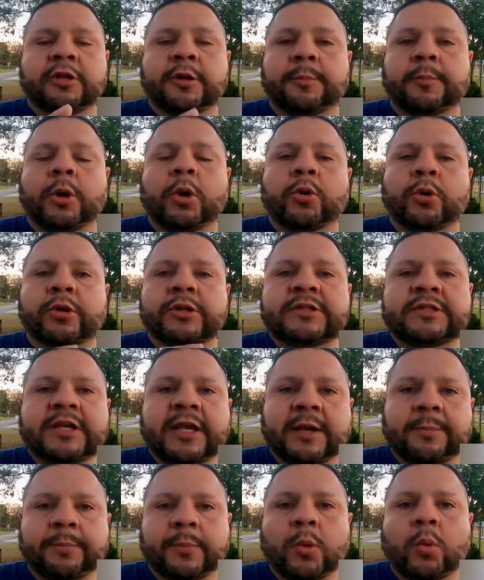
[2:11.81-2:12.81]
the motor
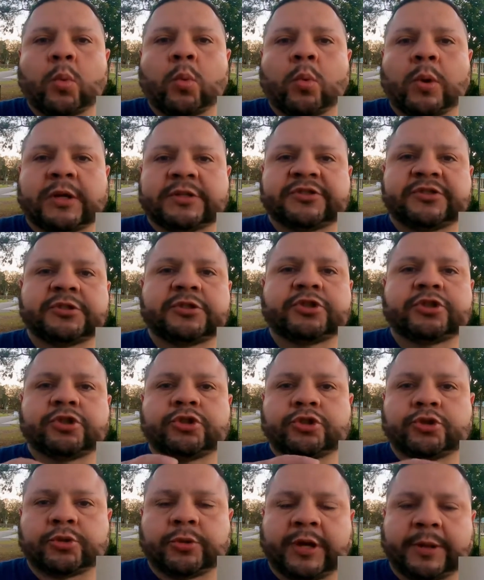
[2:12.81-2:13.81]
tip was
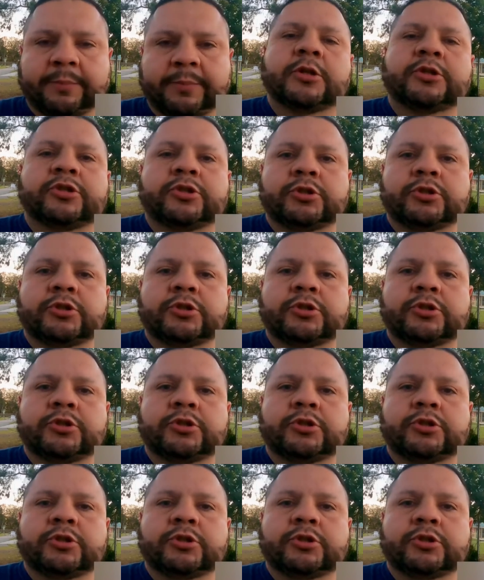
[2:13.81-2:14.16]
stripped.